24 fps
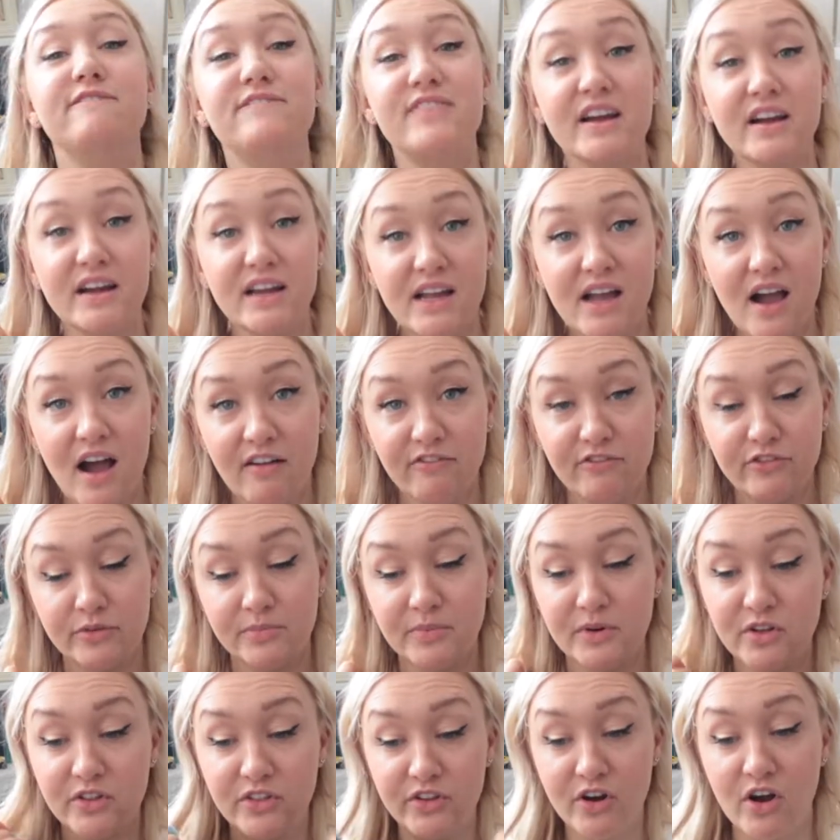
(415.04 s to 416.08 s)
Very
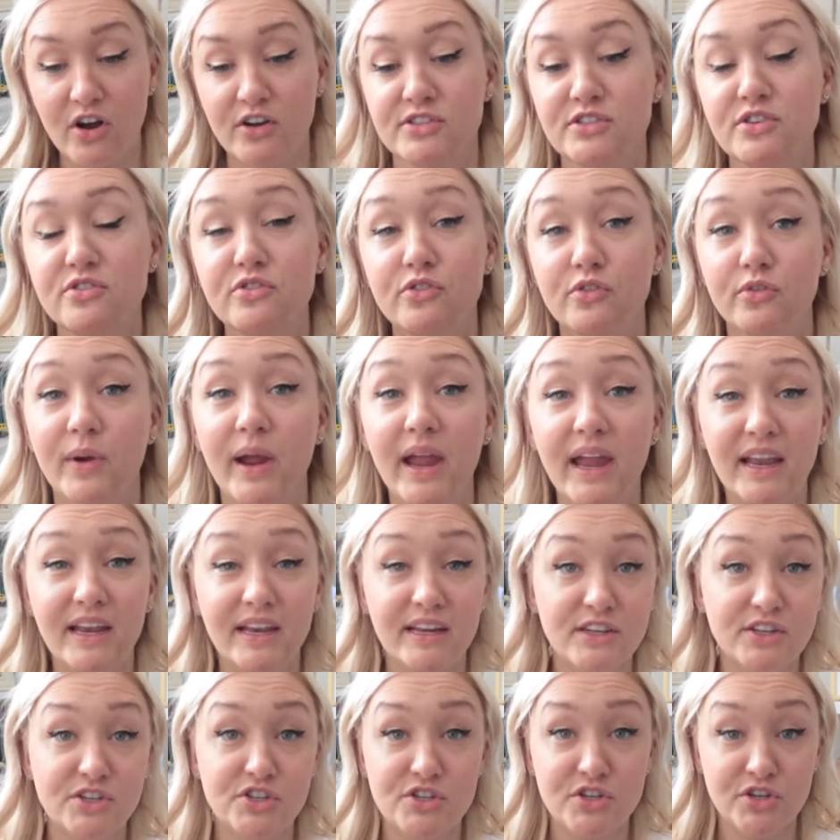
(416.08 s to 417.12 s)
comfortable. They're also great
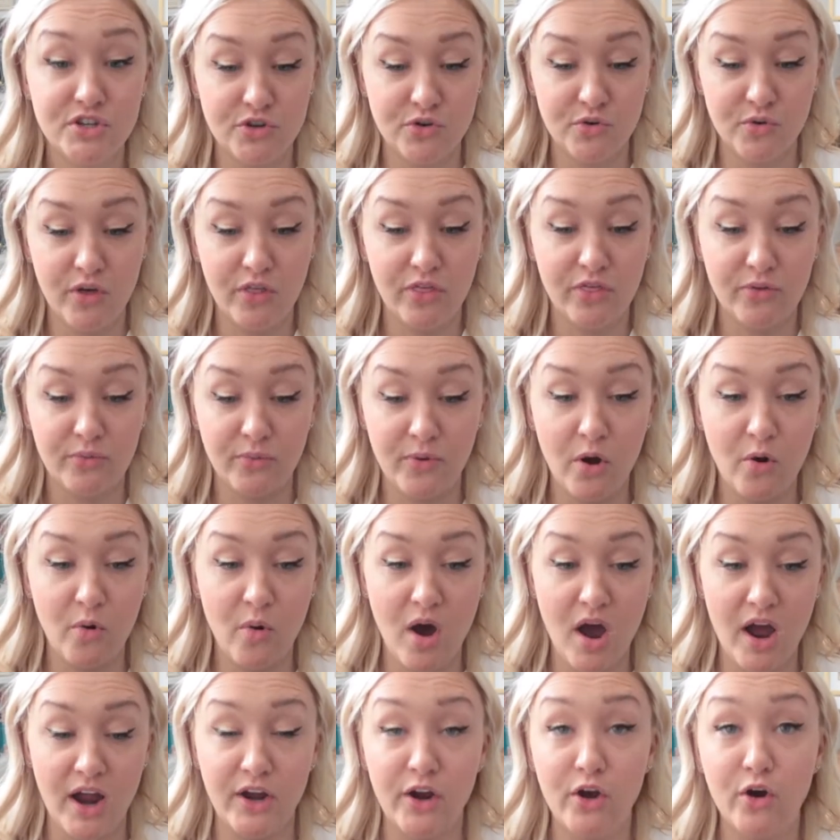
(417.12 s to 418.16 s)
to throw
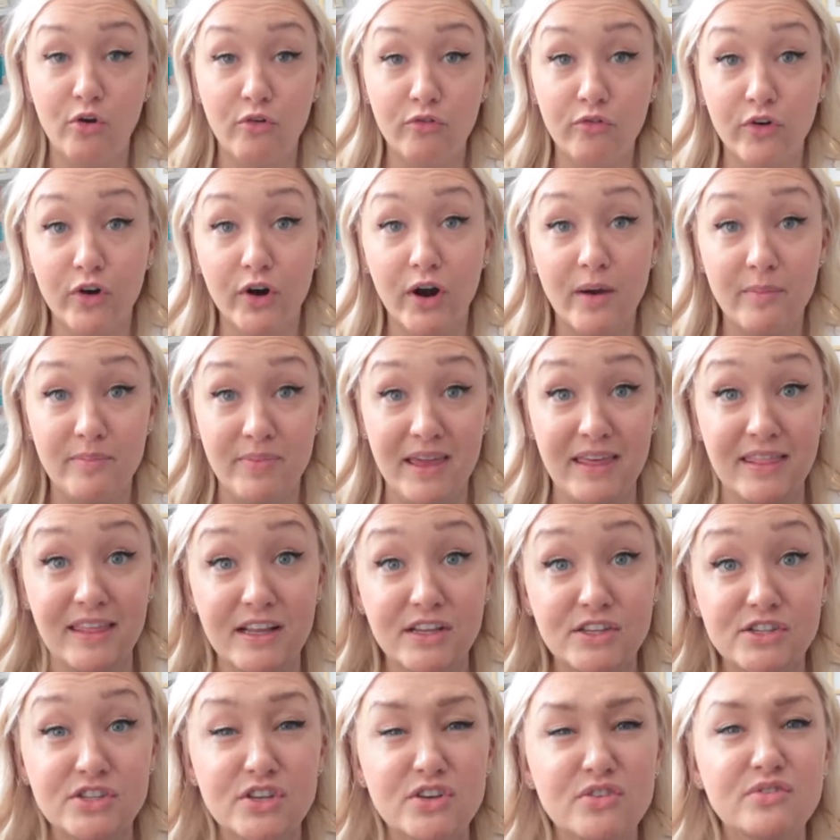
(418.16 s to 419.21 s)
on over a
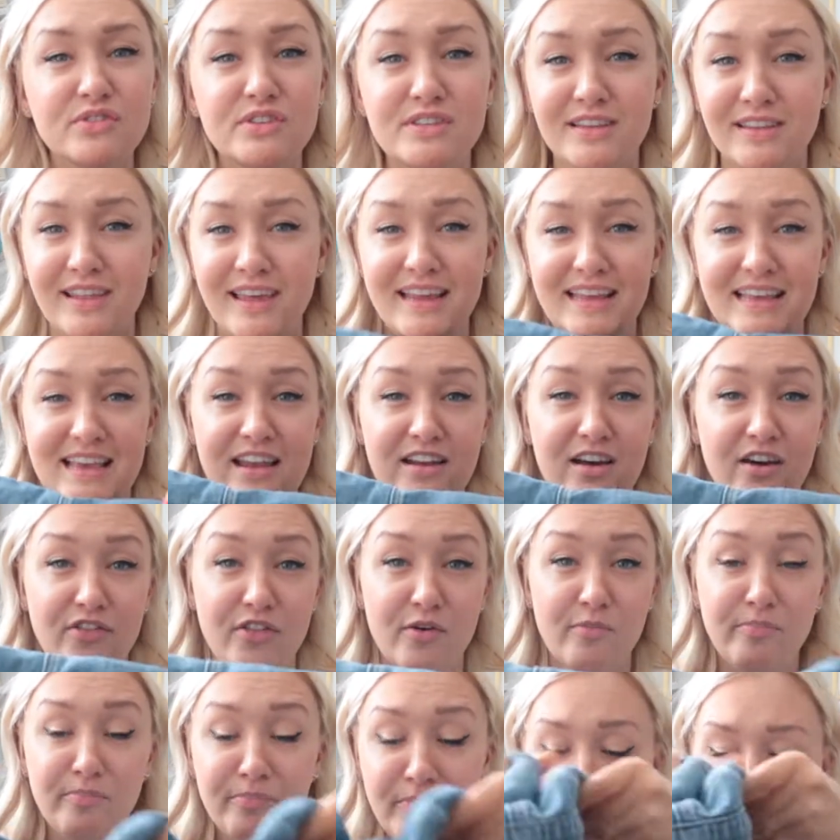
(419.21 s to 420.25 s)
bathing suit to like get on
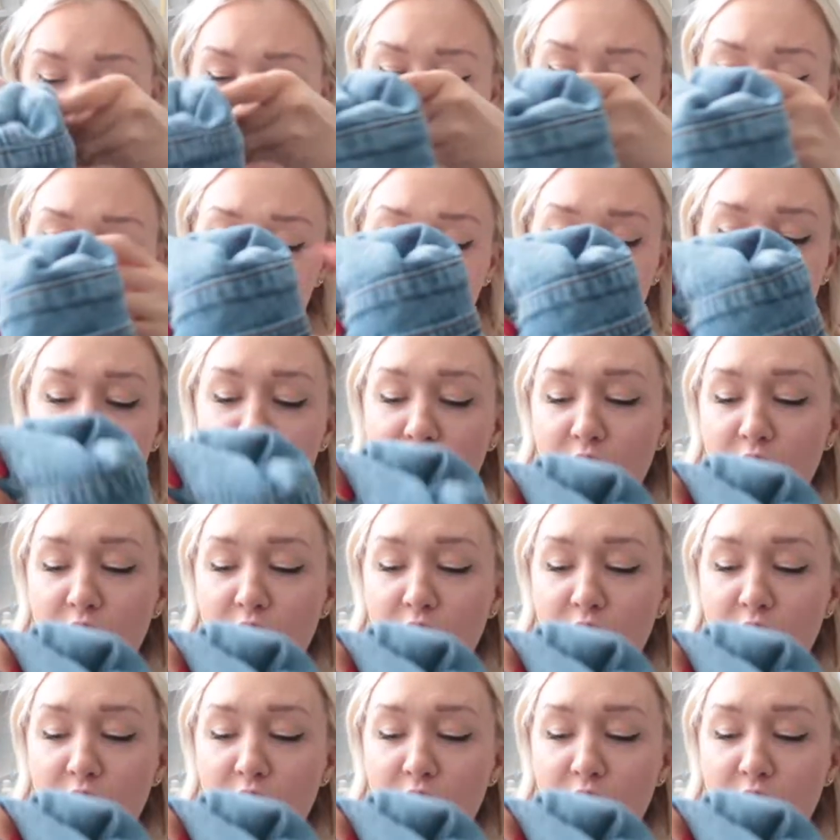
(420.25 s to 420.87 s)
the boat